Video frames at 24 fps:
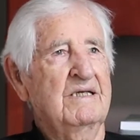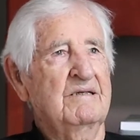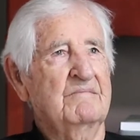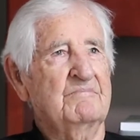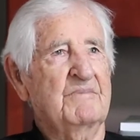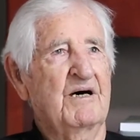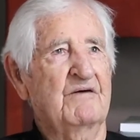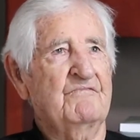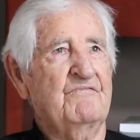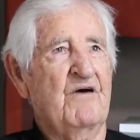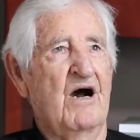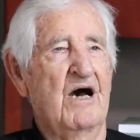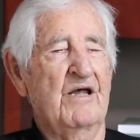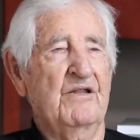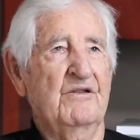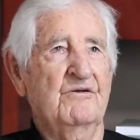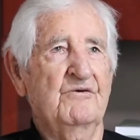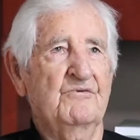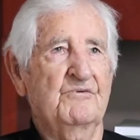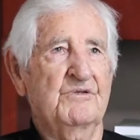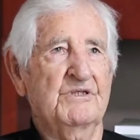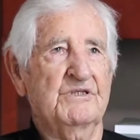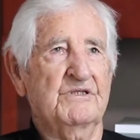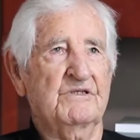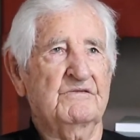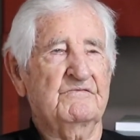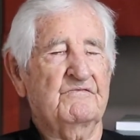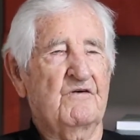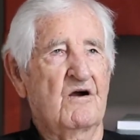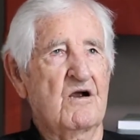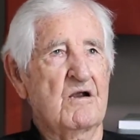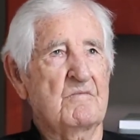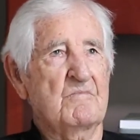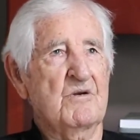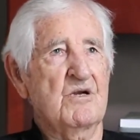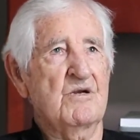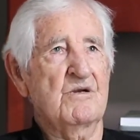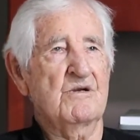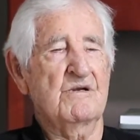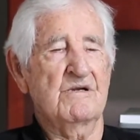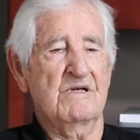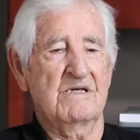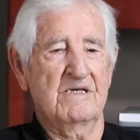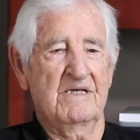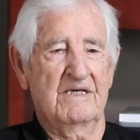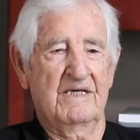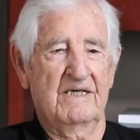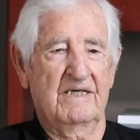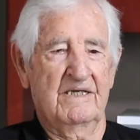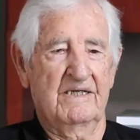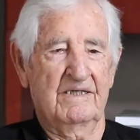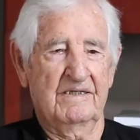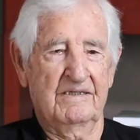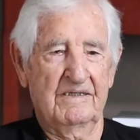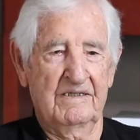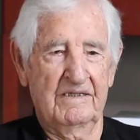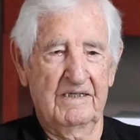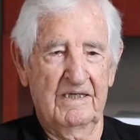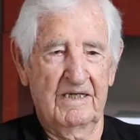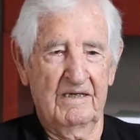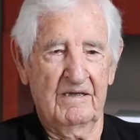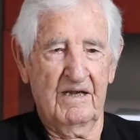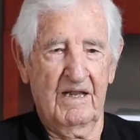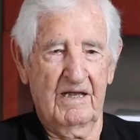My father was a farmer, and